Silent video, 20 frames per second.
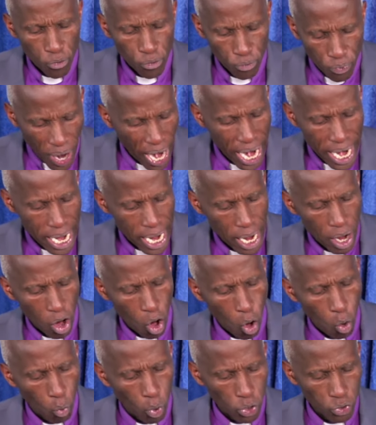of fire
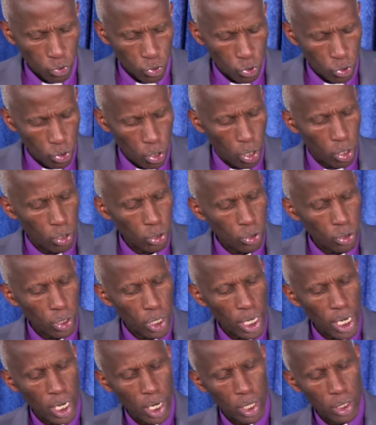was
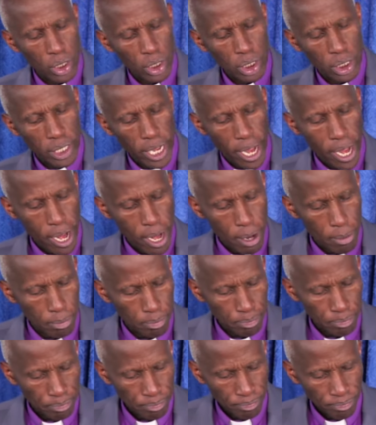not on them.
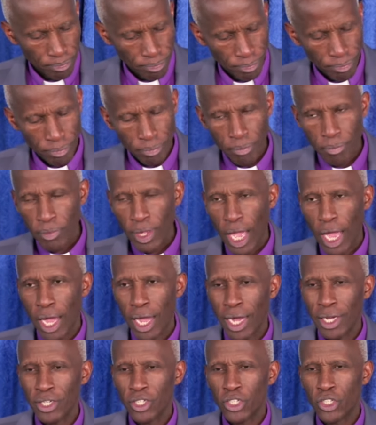
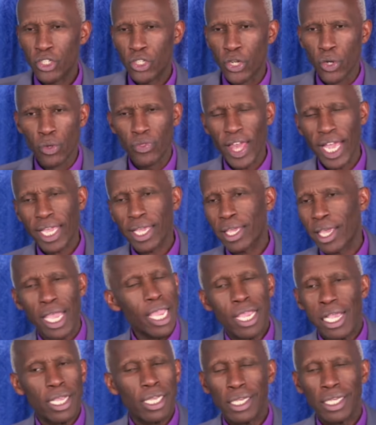Until the
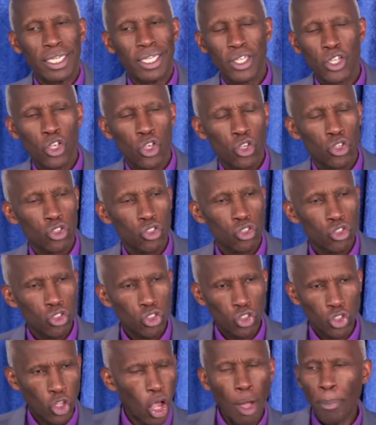king
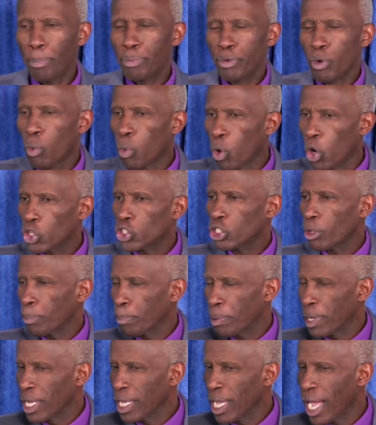stopped
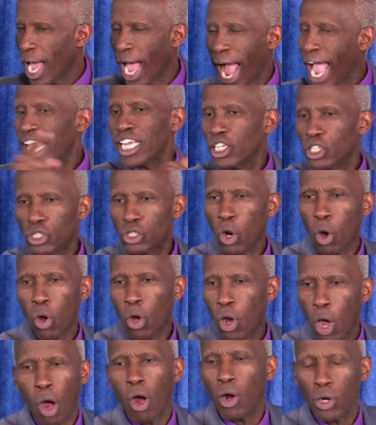worshiping
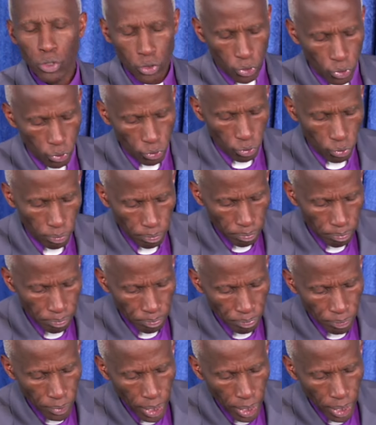idol gods